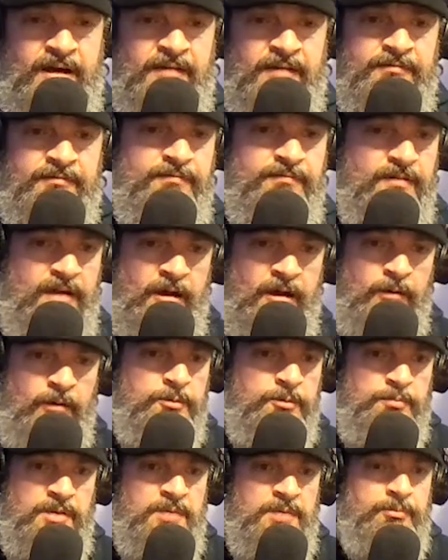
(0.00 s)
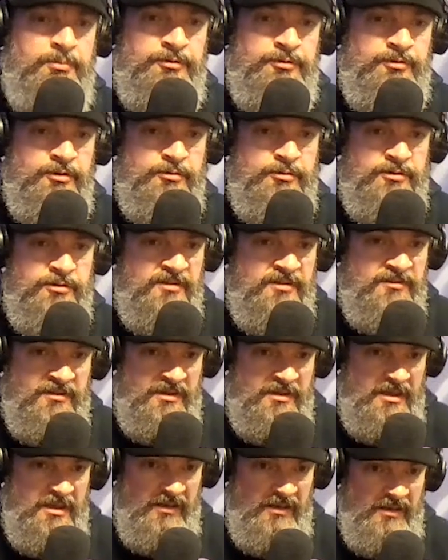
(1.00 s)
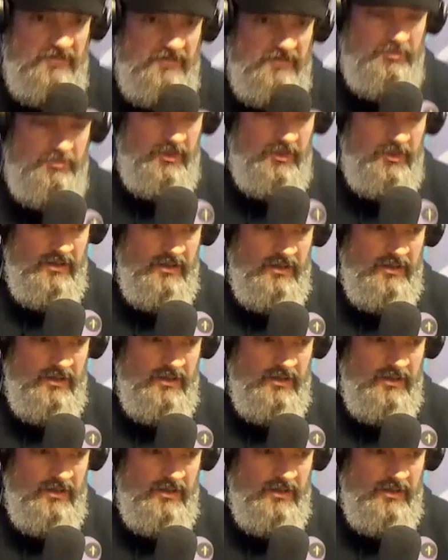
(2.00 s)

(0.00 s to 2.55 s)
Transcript: I've helped people do these things, but